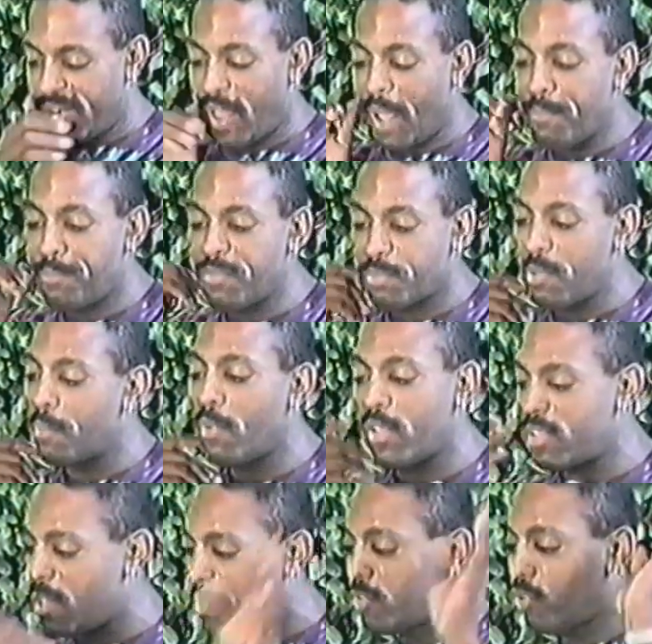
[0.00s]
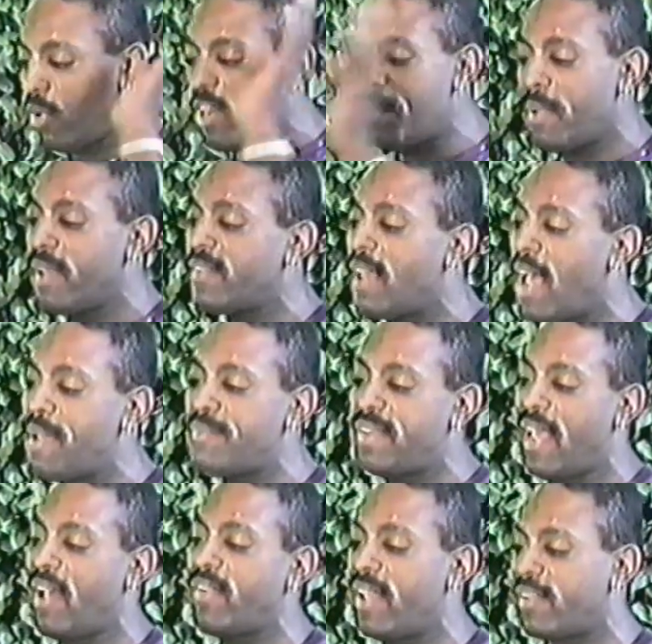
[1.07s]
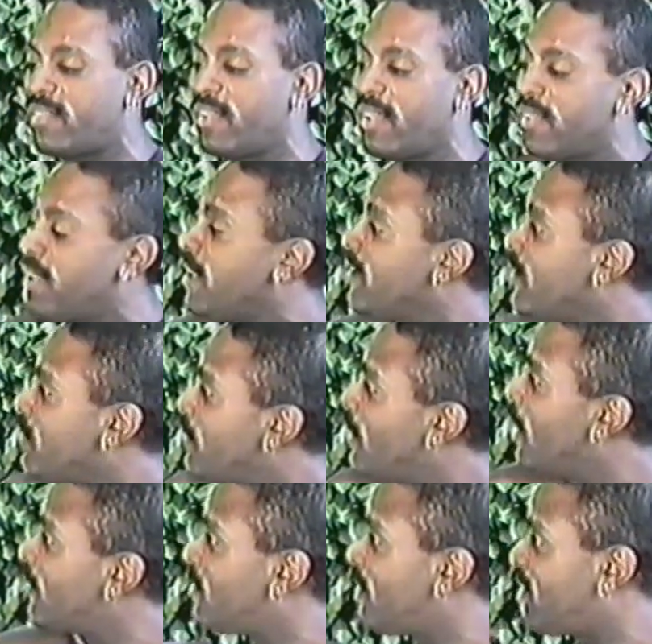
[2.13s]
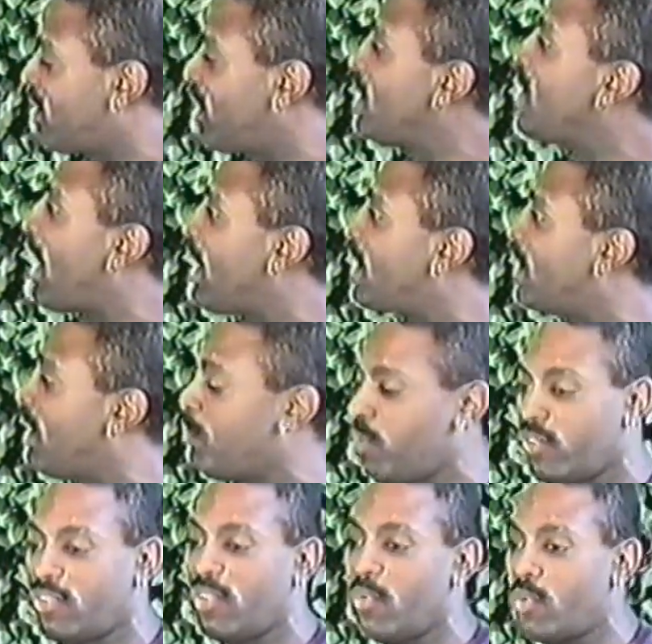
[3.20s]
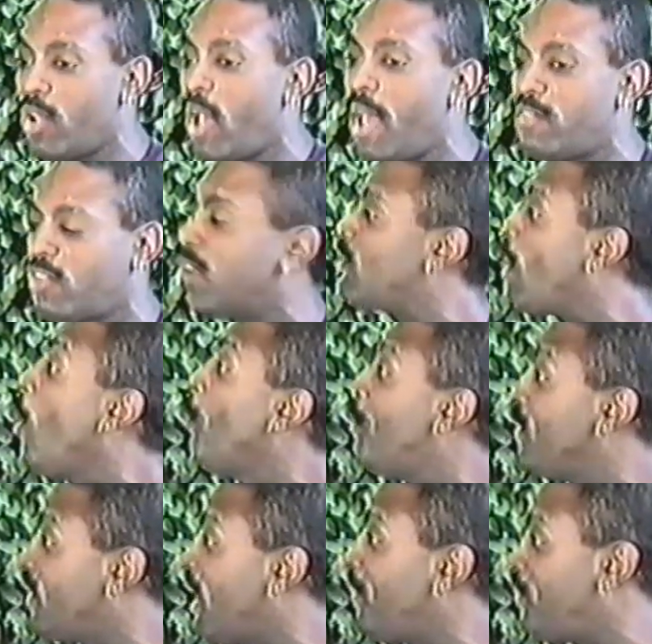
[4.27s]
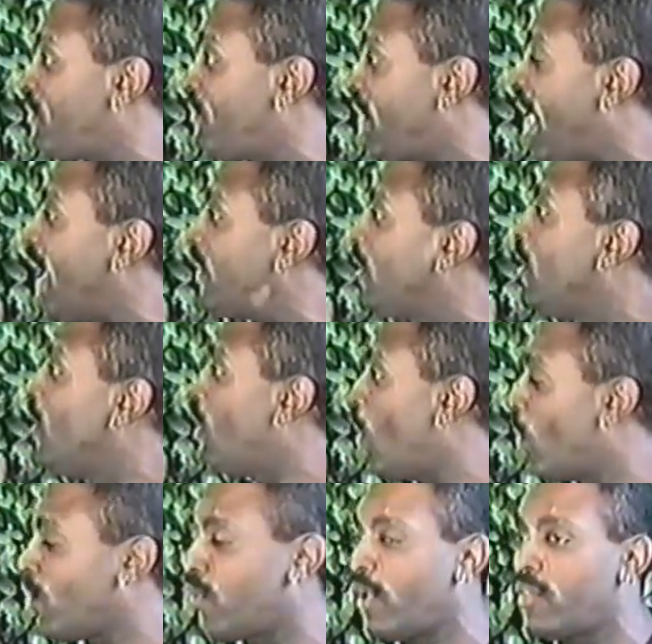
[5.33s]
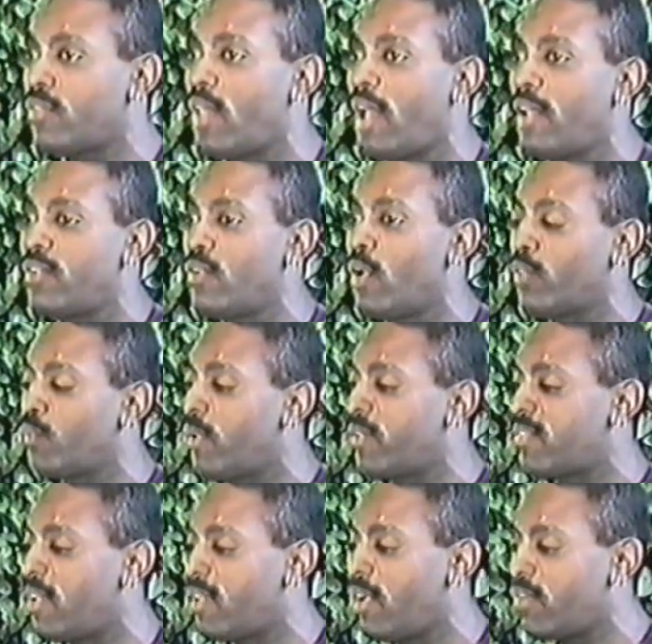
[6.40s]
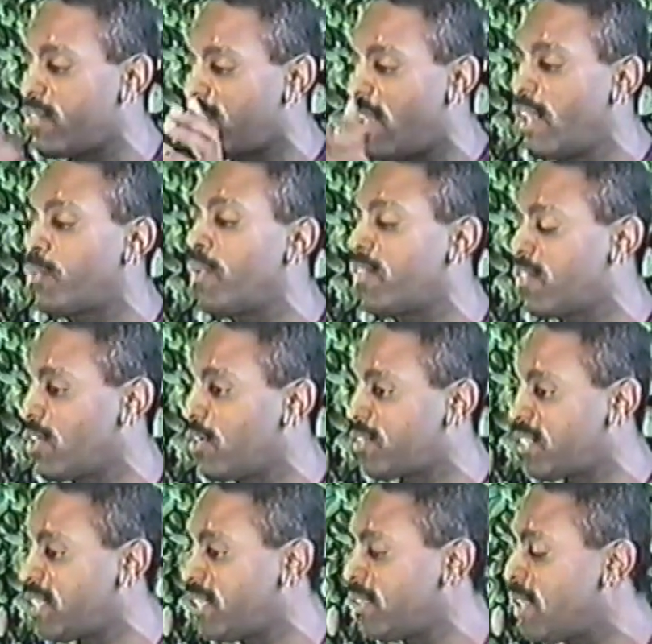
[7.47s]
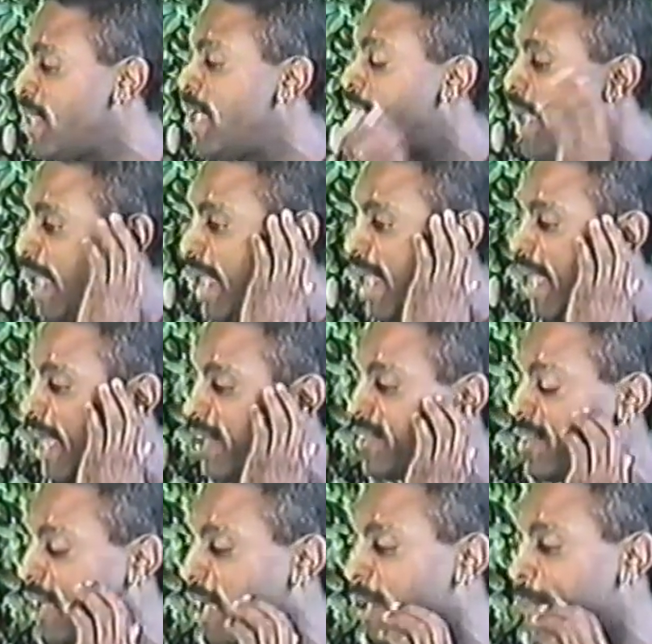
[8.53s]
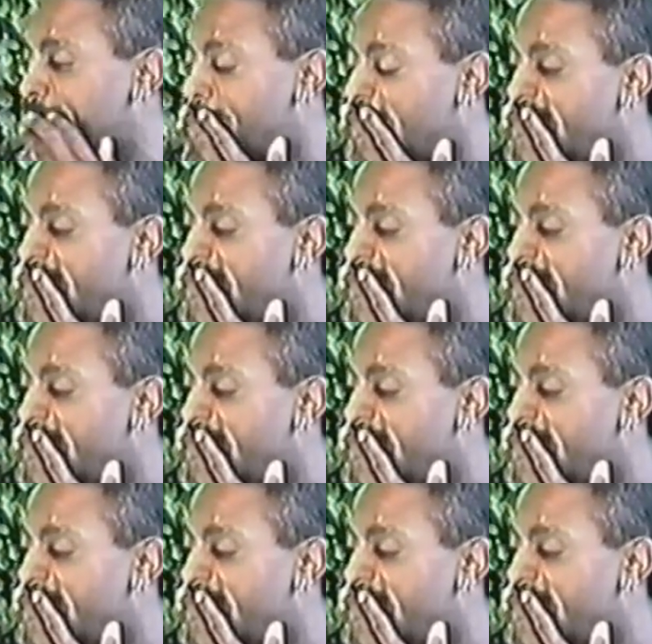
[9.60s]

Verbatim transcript: I spent the majority of my time down at uh, the, the, City nightclub, which had just opened up mm -hmm. over on uh, Northwest or Southwest 13th, and um,